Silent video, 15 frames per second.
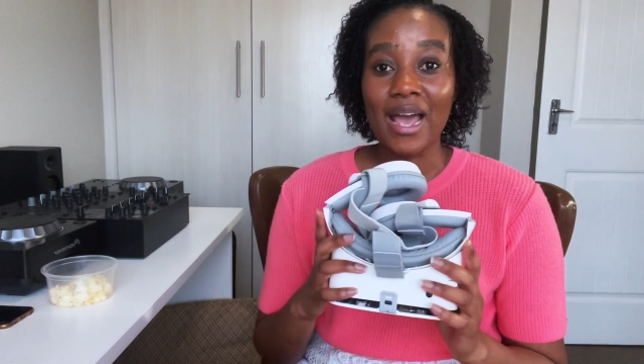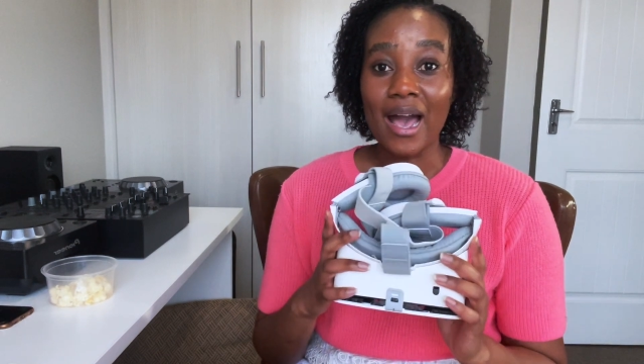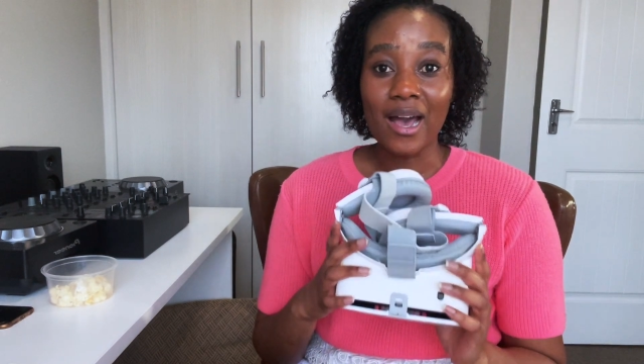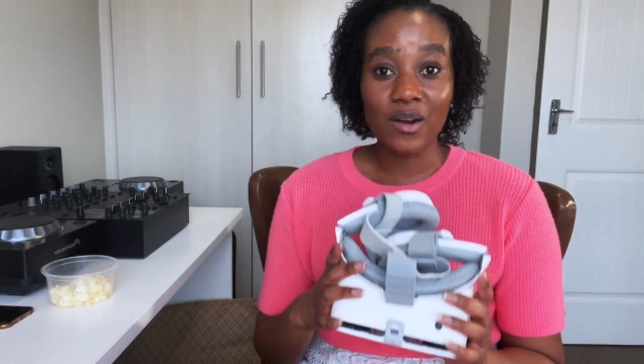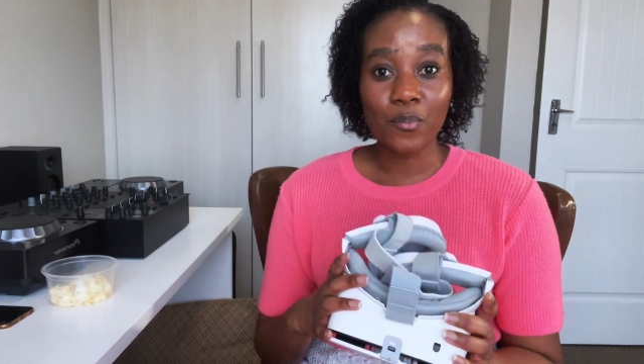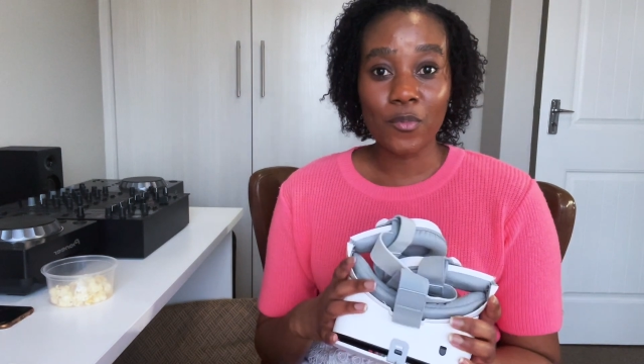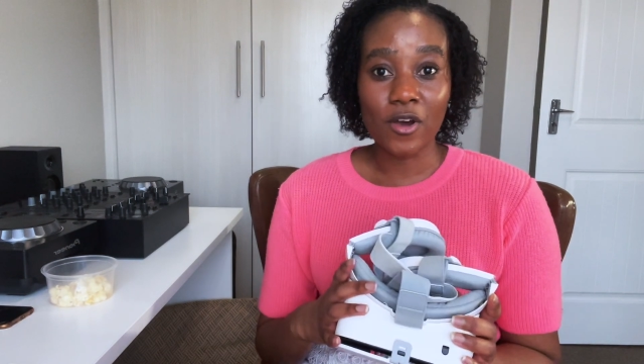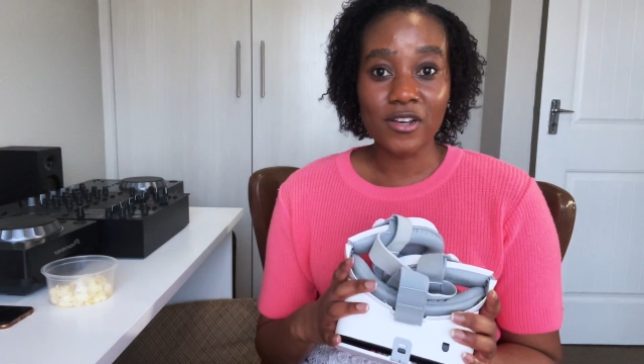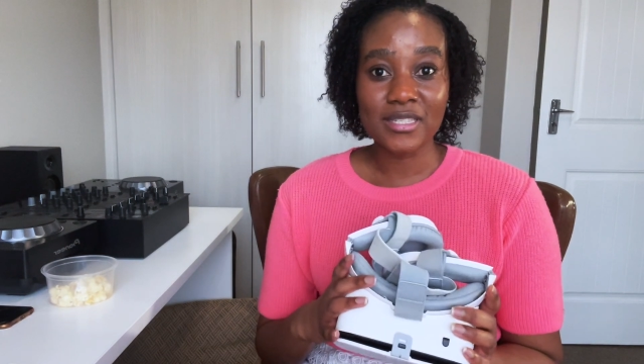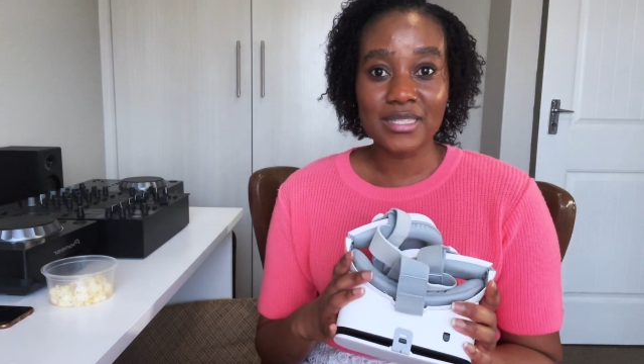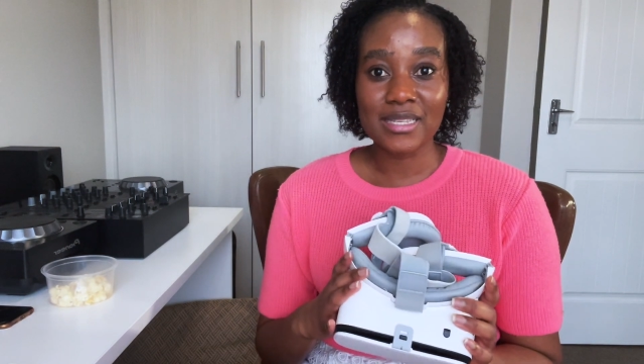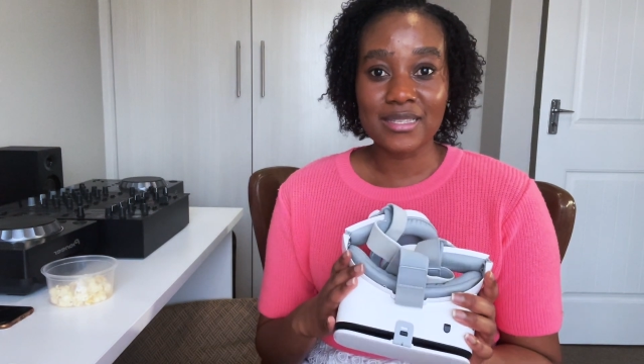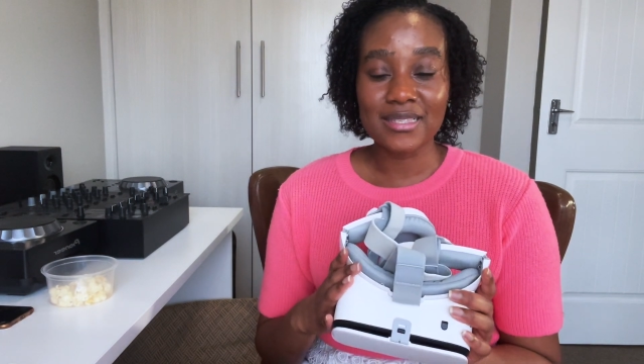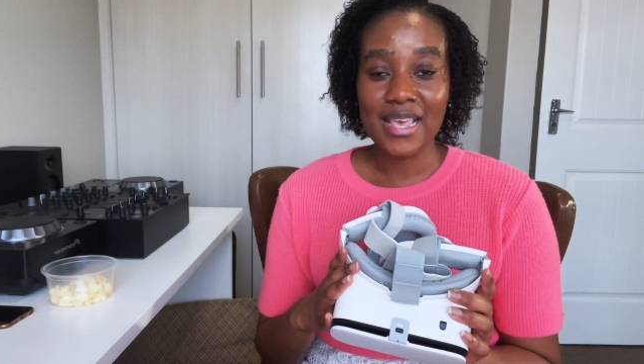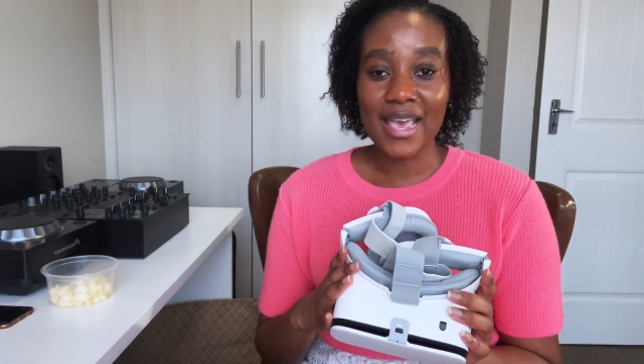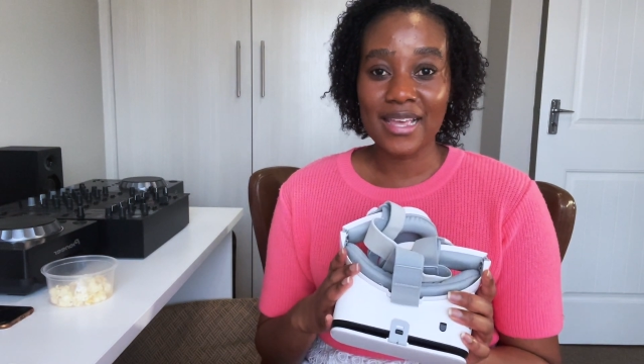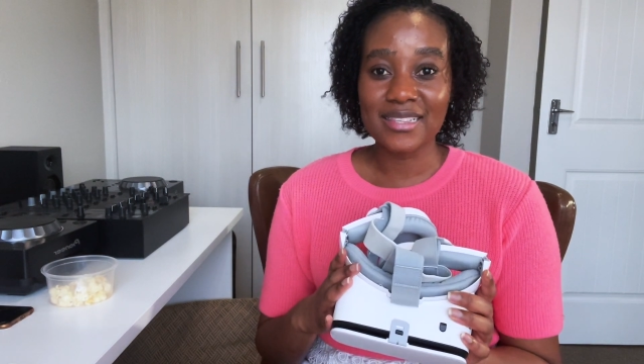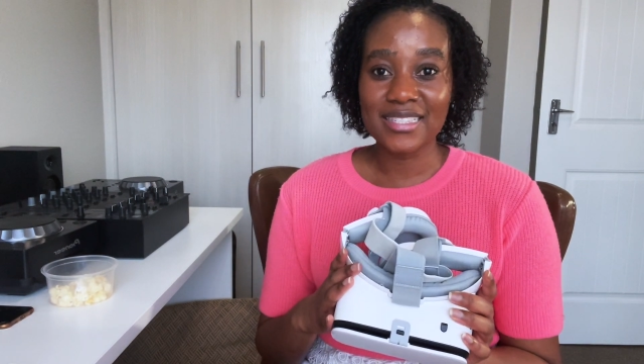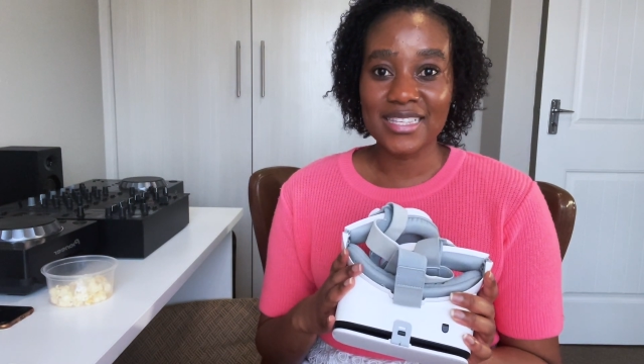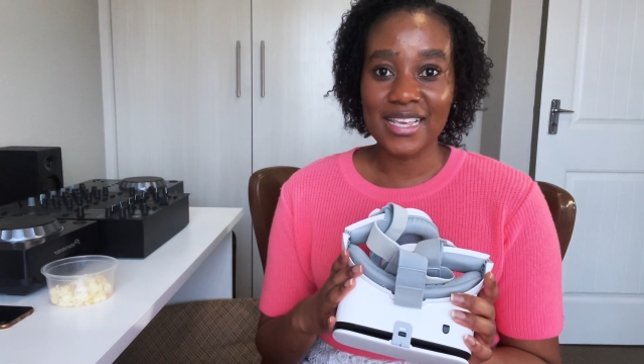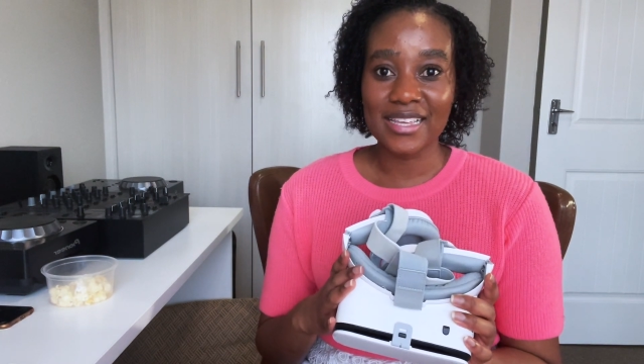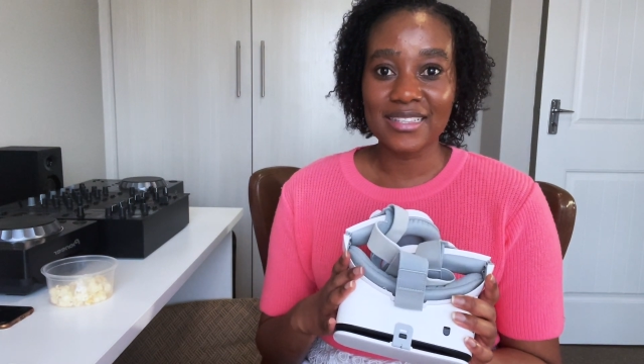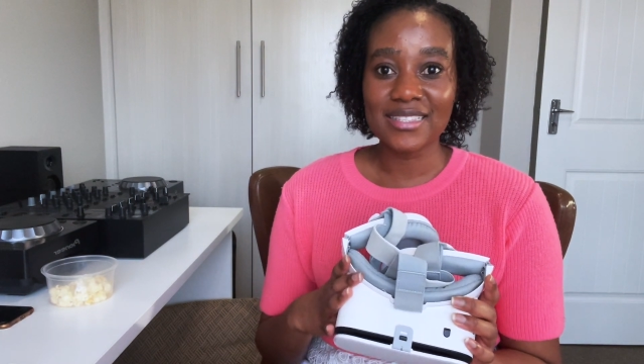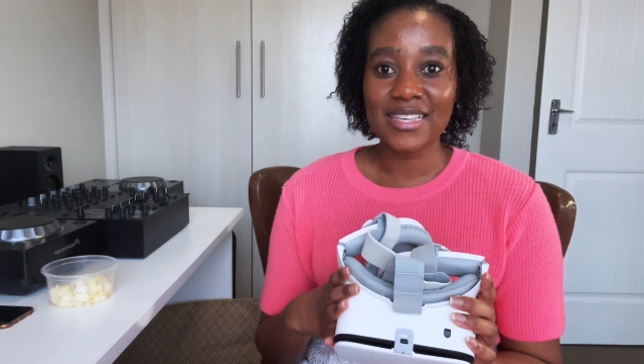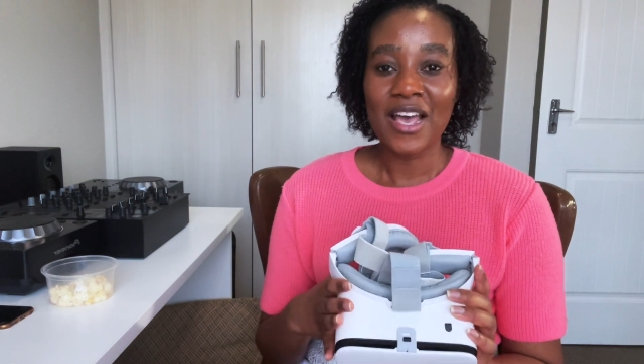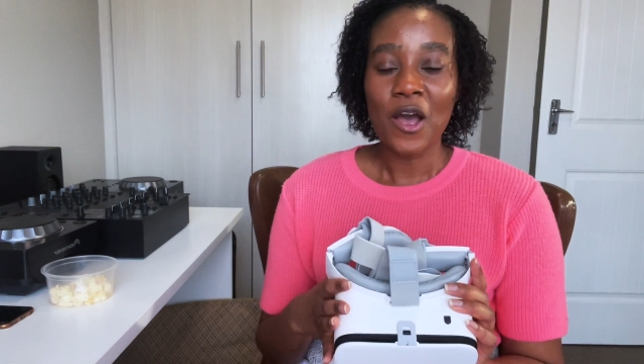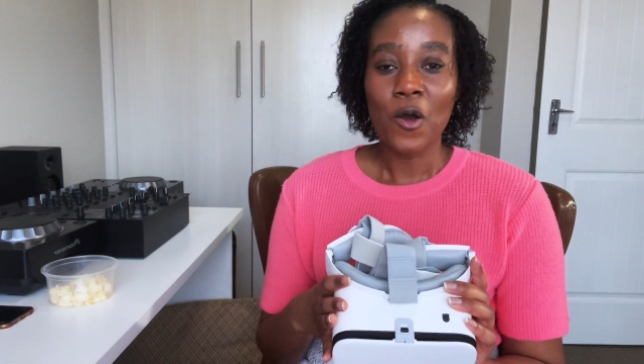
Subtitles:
unboxed this headset